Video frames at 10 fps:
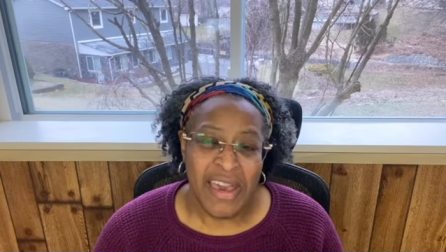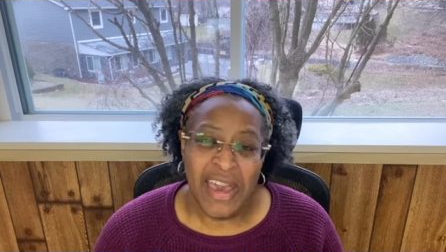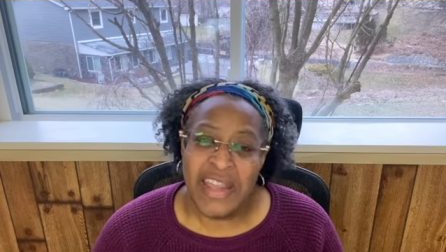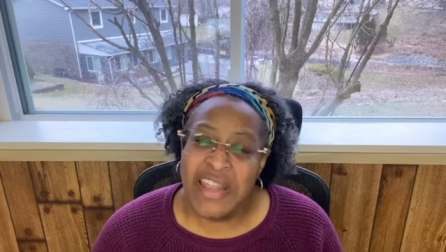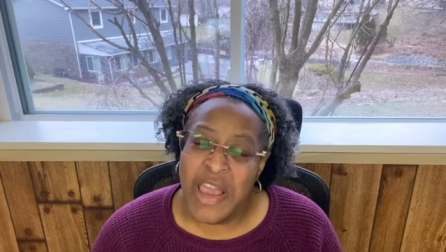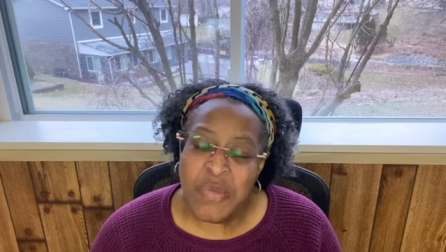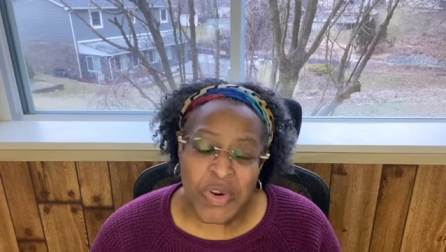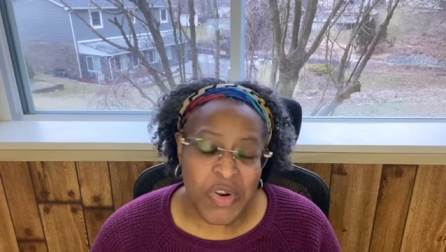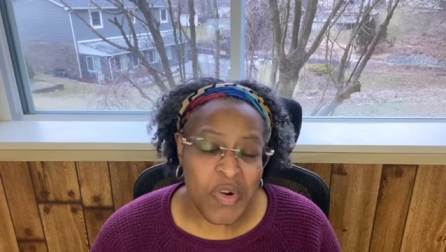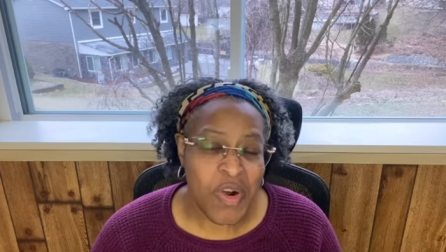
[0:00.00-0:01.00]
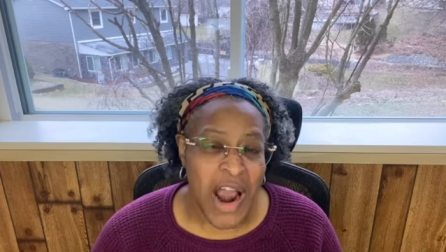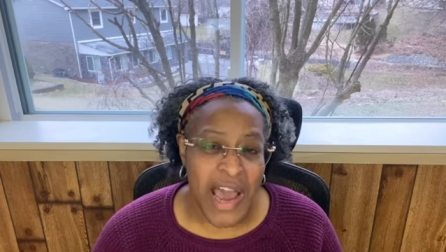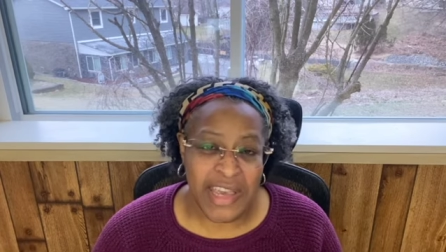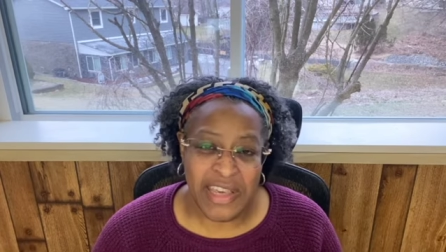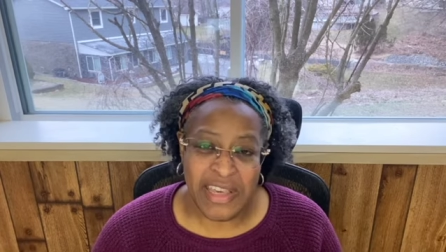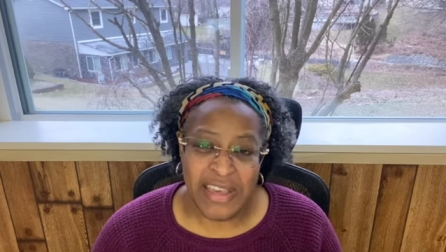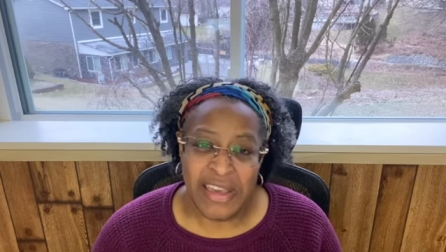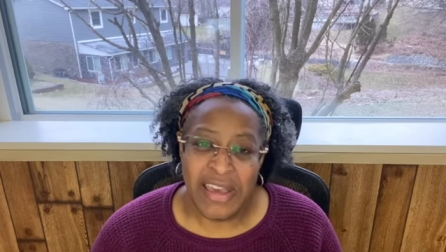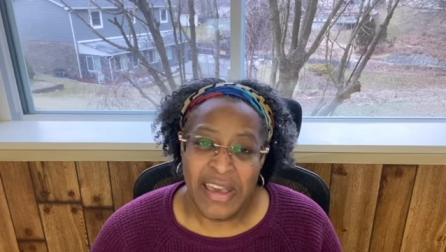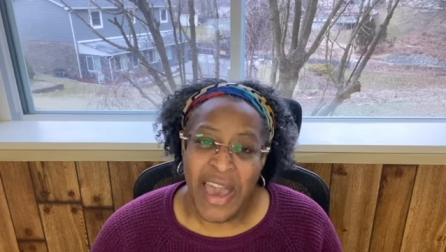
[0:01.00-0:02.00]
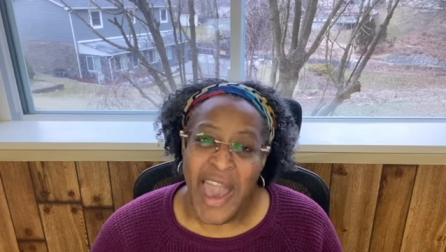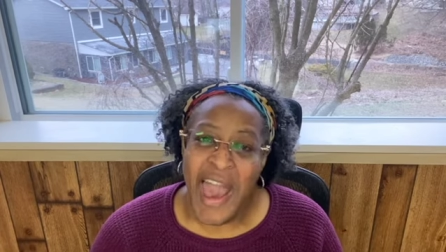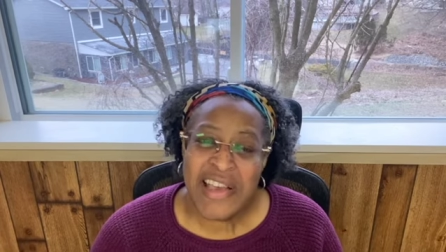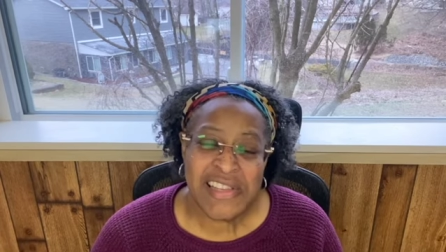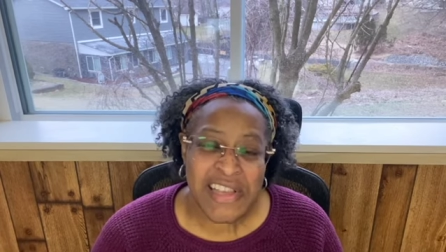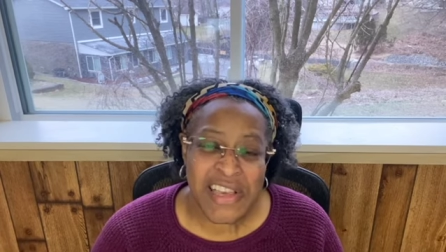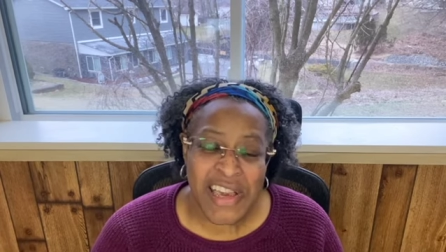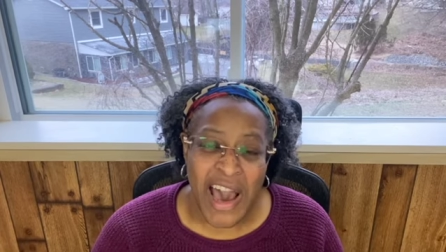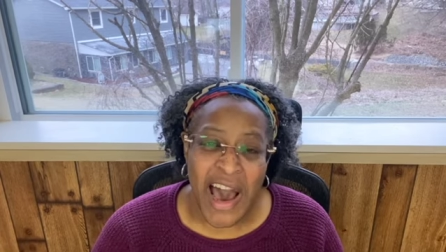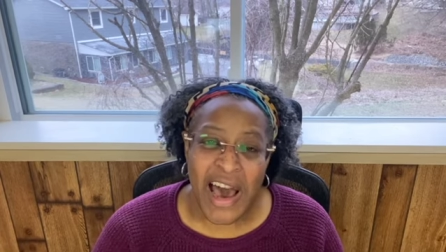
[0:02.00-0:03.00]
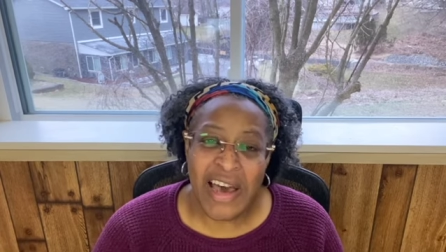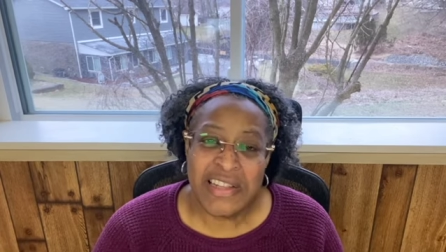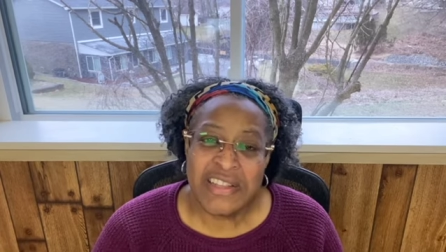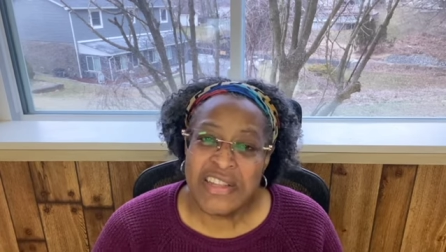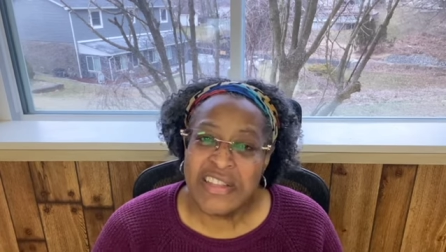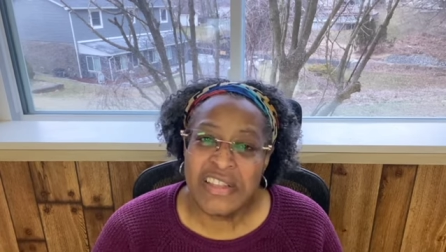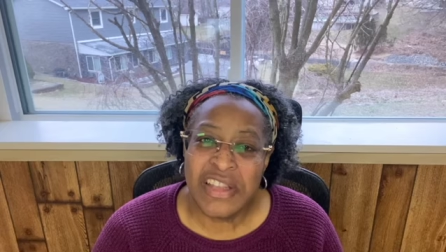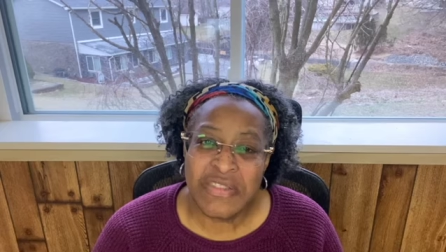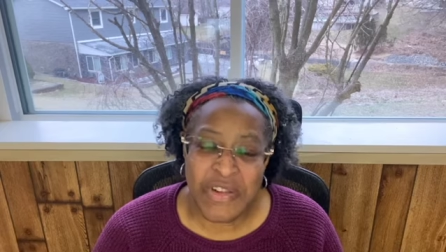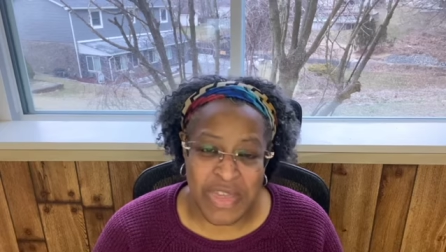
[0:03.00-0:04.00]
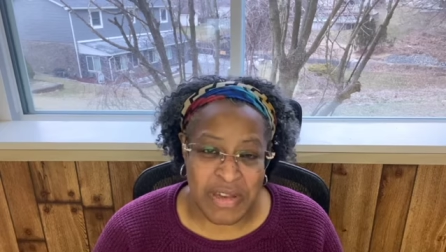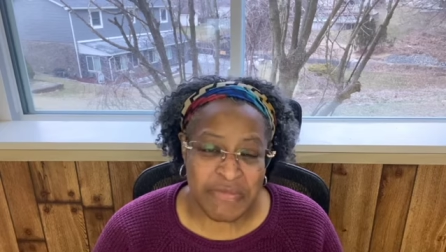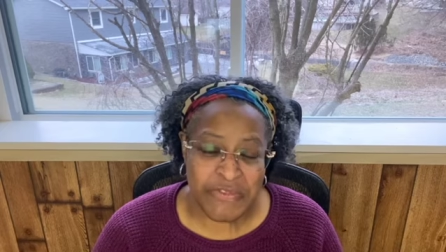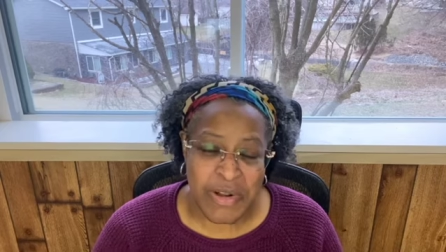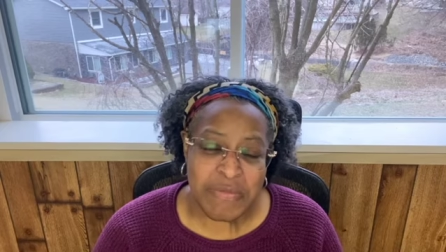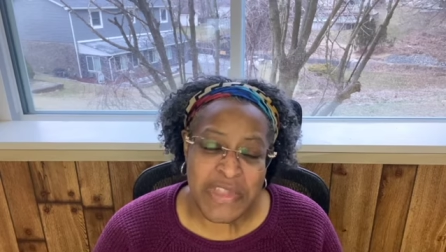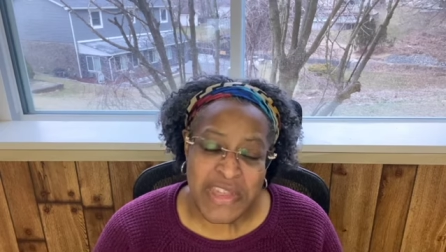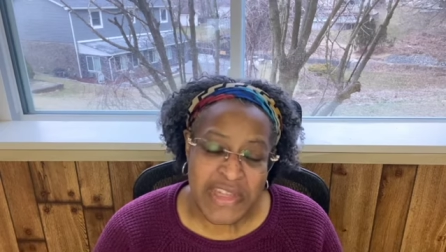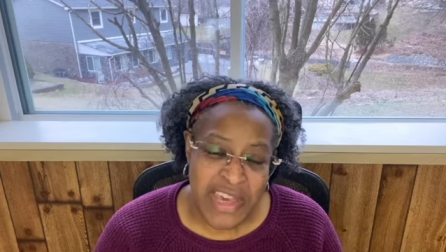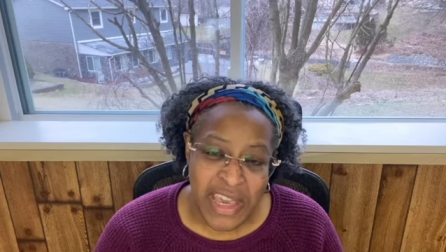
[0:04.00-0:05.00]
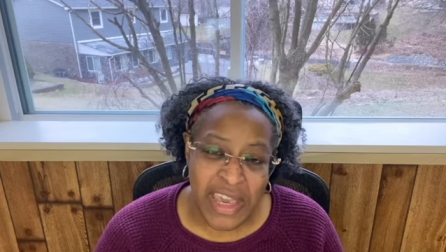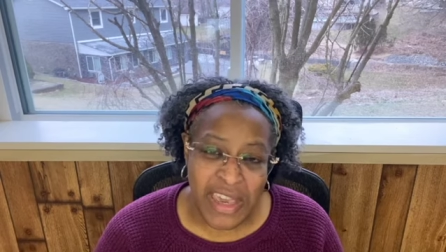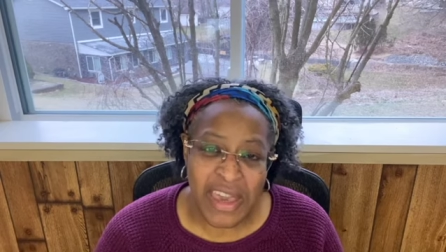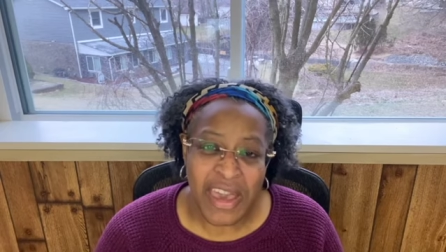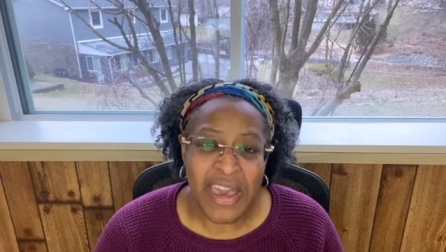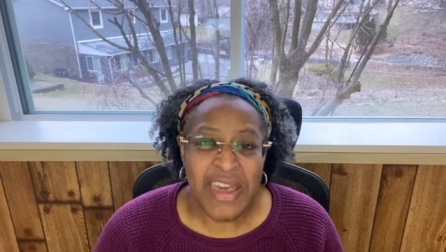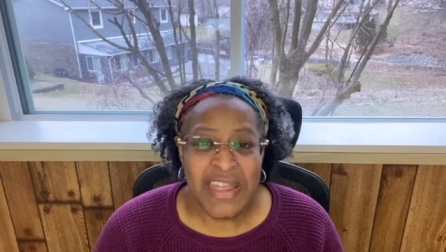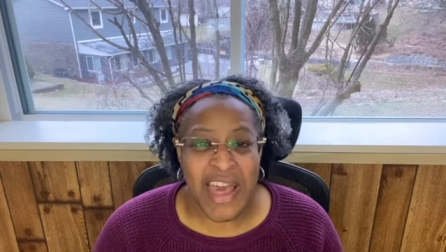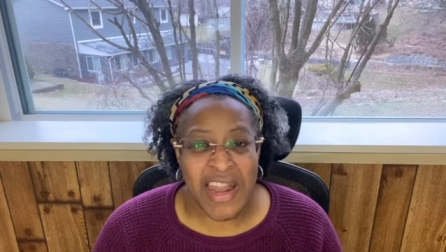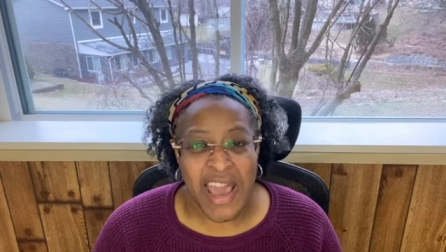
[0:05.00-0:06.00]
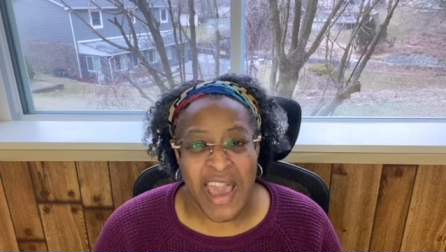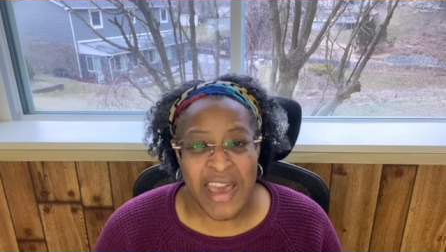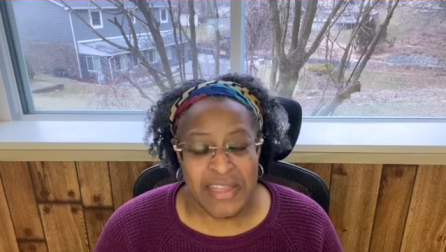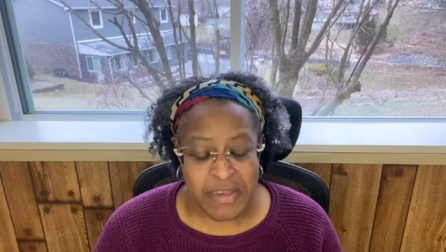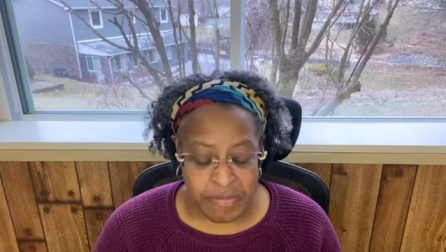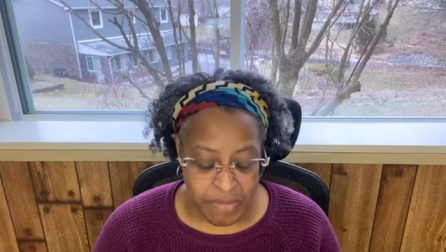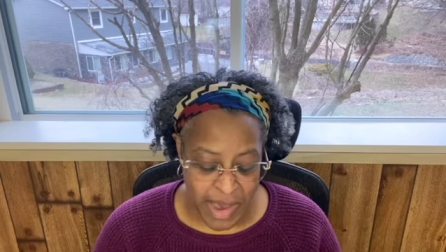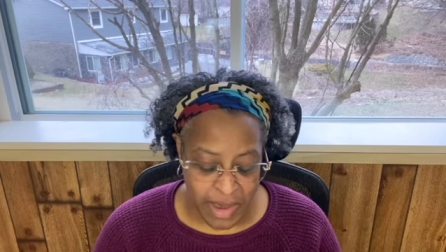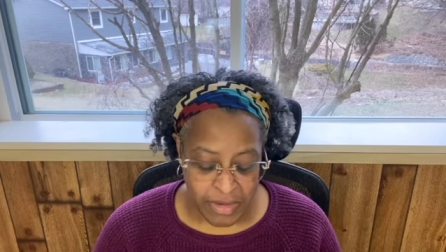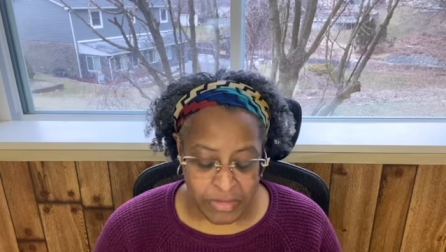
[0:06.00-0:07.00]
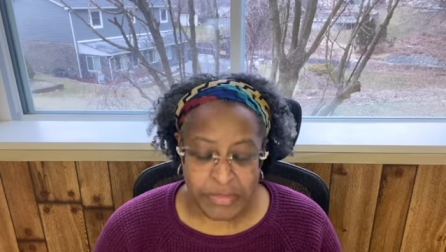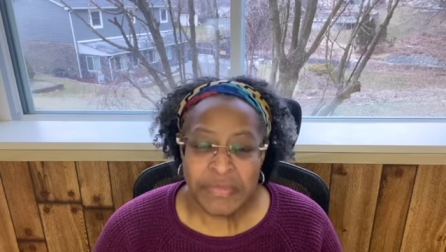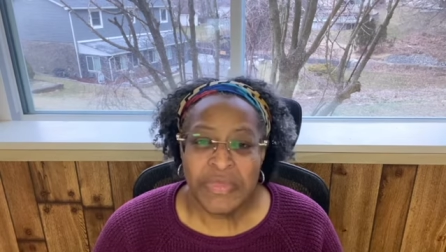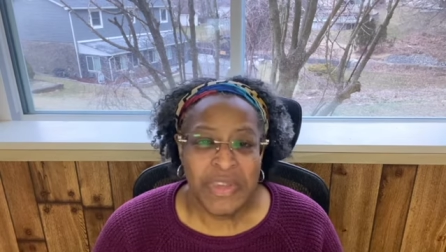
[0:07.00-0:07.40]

and they were crying, asking God to deliver them from the thing that had them bound.